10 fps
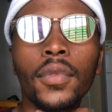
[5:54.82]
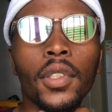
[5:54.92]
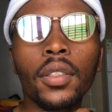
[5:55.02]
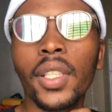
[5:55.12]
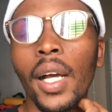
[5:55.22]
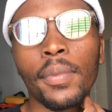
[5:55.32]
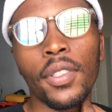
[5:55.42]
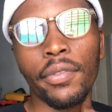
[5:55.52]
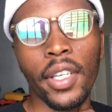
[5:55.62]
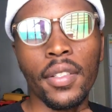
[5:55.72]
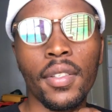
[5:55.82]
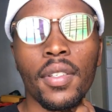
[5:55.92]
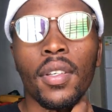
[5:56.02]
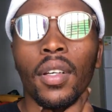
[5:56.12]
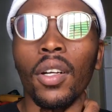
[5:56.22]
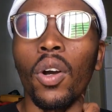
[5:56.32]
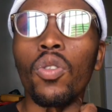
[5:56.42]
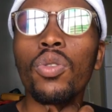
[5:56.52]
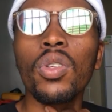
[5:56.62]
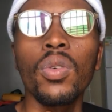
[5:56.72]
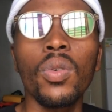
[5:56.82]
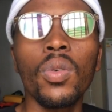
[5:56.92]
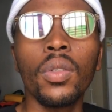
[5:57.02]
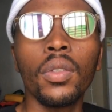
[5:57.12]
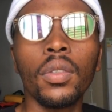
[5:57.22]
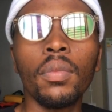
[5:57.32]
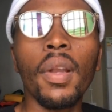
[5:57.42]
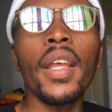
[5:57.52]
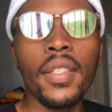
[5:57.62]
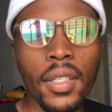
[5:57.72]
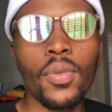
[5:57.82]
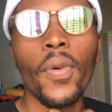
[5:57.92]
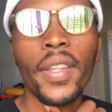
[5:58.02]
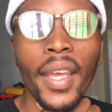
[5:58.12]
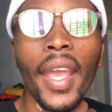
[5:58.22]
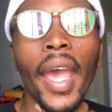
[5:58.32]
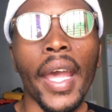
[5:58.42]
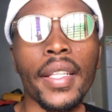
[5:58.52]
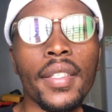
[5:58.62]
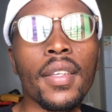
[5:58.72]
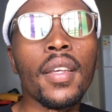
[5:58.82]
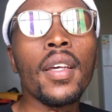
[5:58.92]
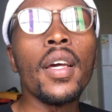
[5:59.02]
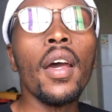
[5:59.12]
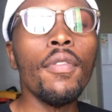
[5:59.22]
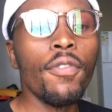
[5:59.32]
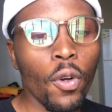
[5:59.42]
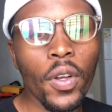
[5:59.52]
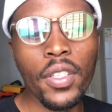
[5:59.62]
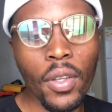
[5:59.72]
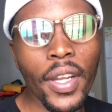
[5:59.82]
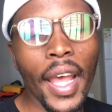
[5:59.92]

don't come to it. Go to places where they act and focus on